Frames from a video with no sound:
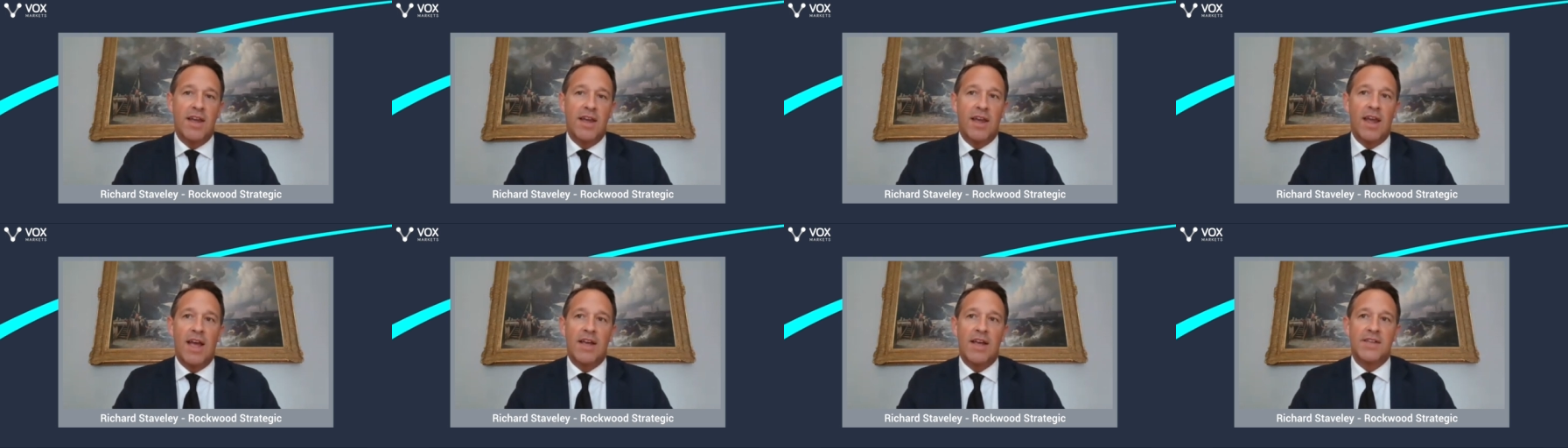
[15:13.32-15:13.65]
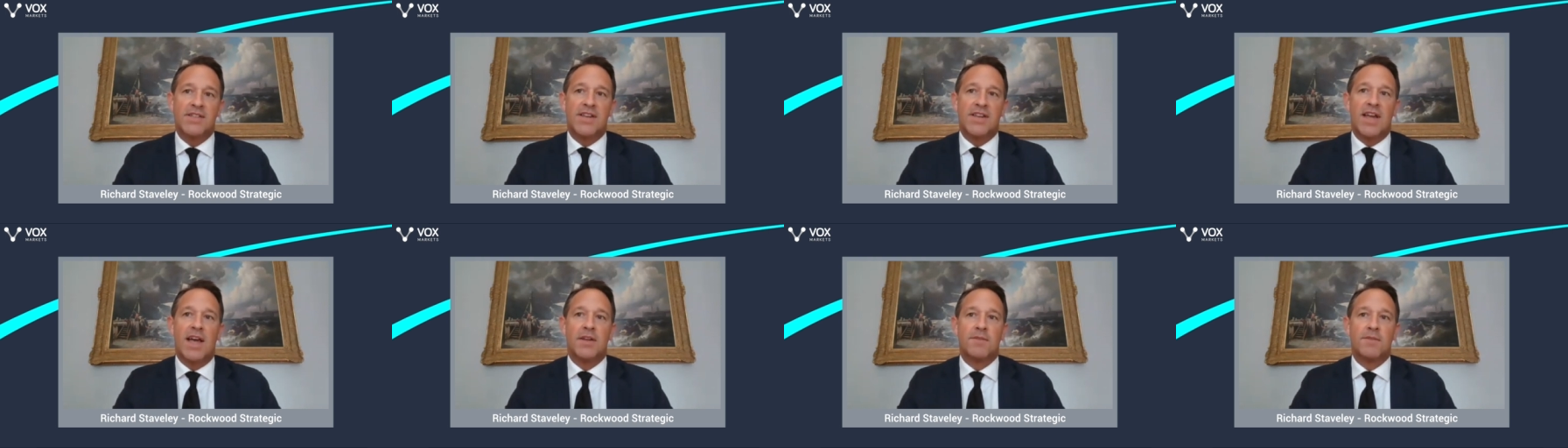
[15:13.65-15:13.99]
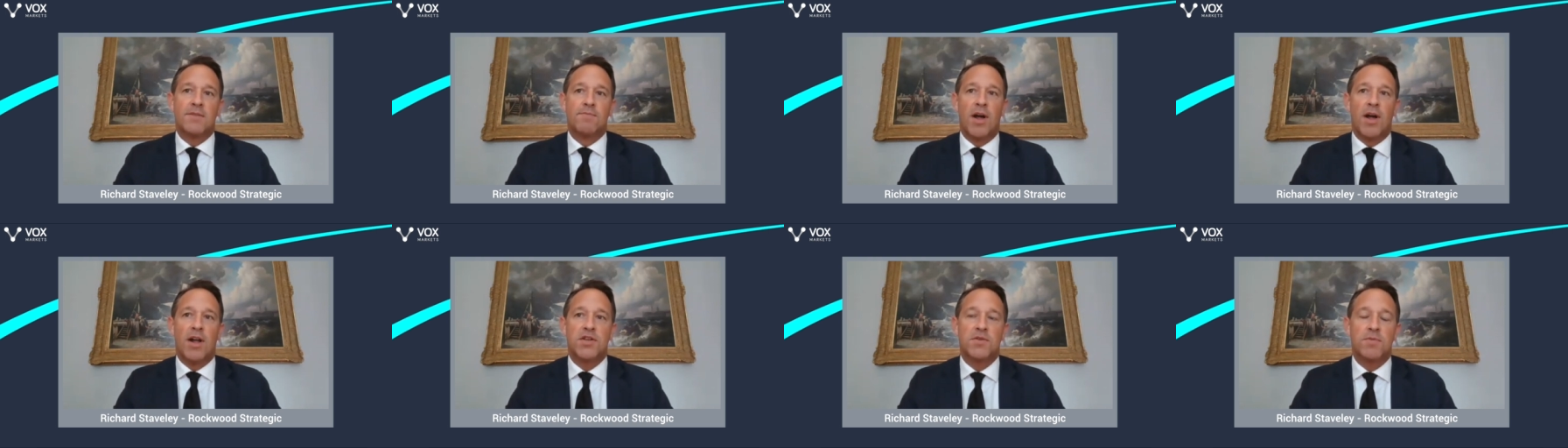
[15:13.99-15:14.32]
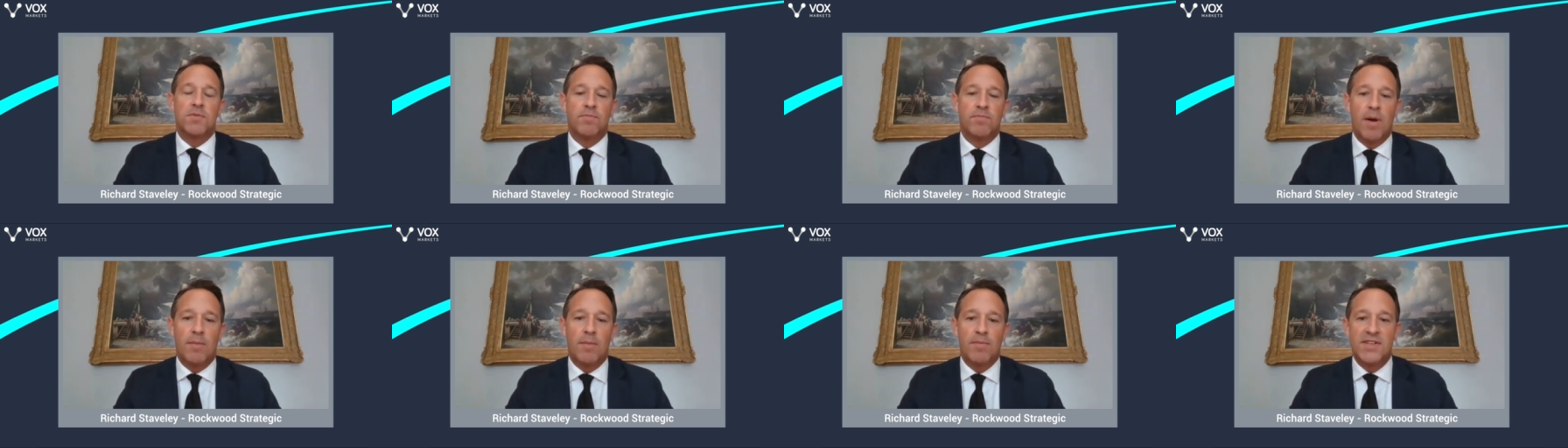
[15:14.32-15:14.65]
he hasn't had as much
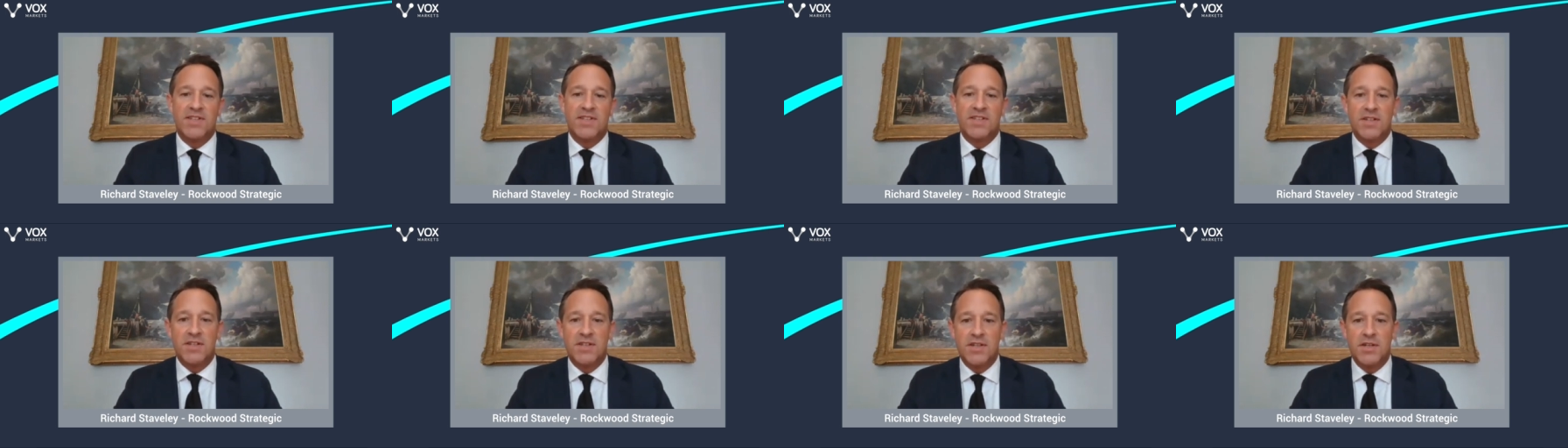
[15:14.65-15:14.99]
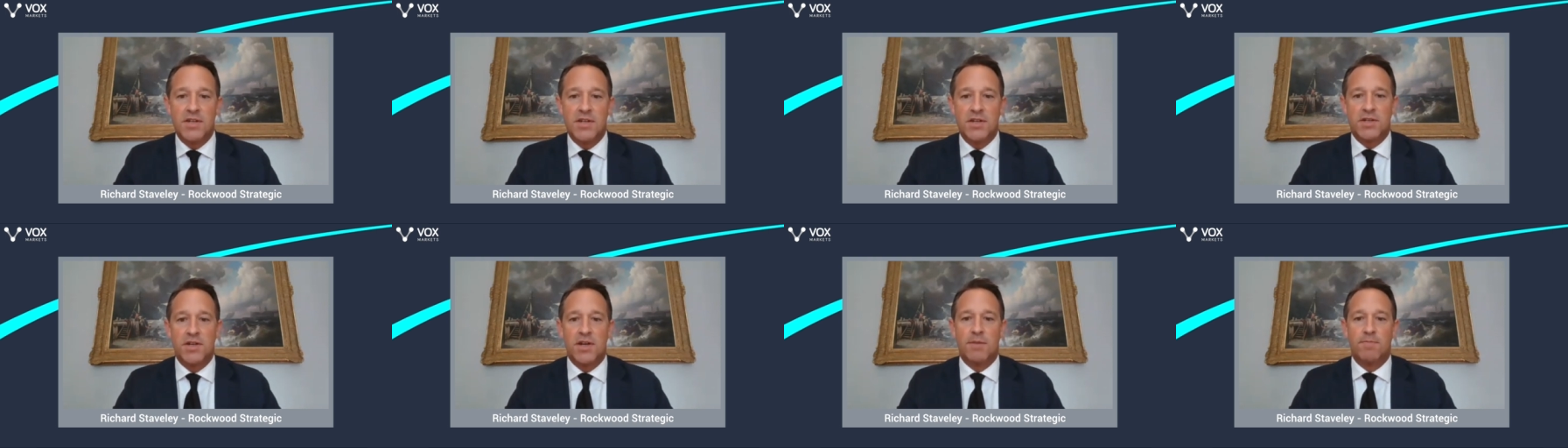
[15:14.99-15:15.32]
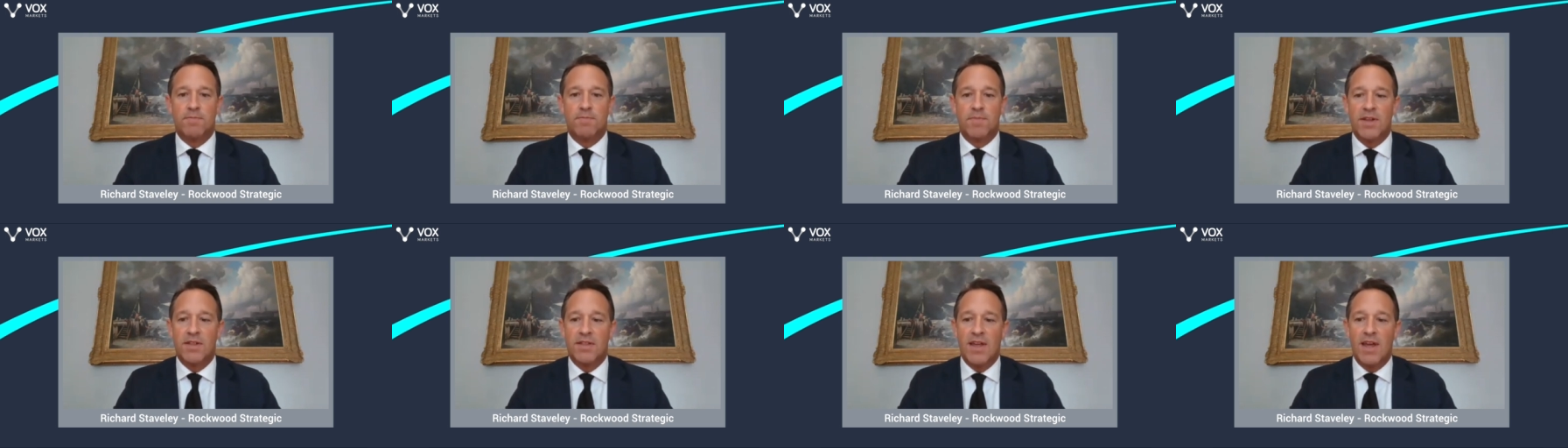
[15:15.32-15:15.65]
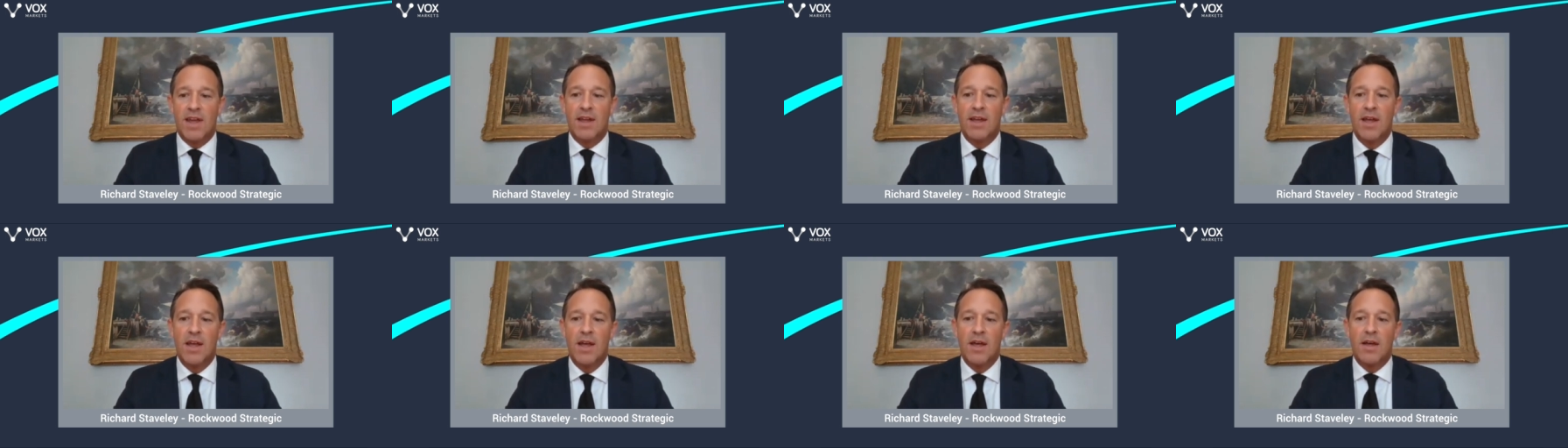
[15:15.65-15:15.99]
publicity as he should, but
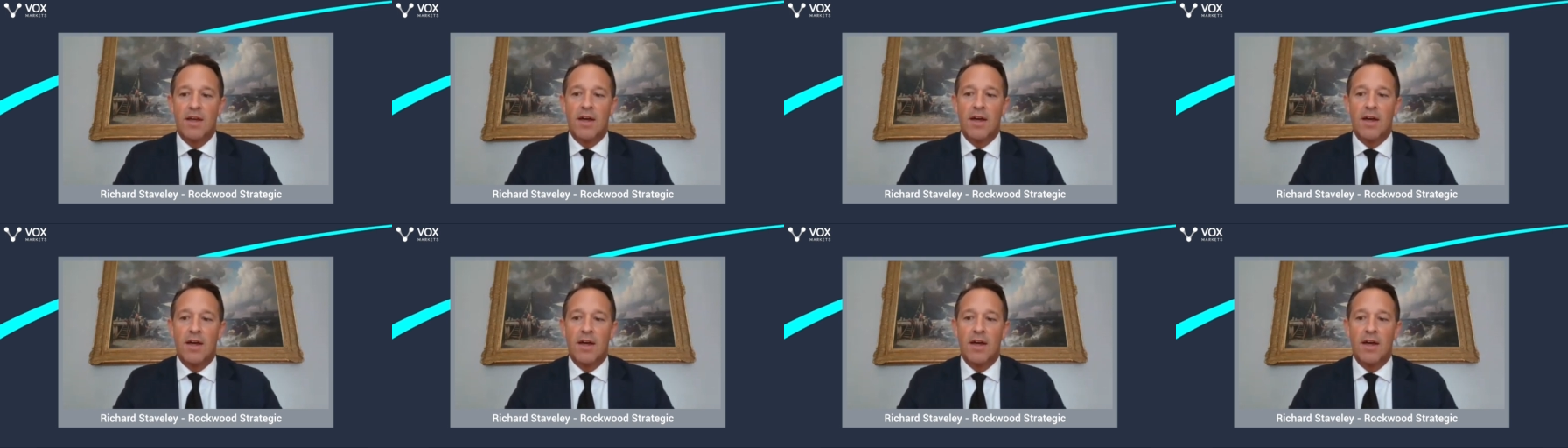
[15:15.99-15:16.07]
they,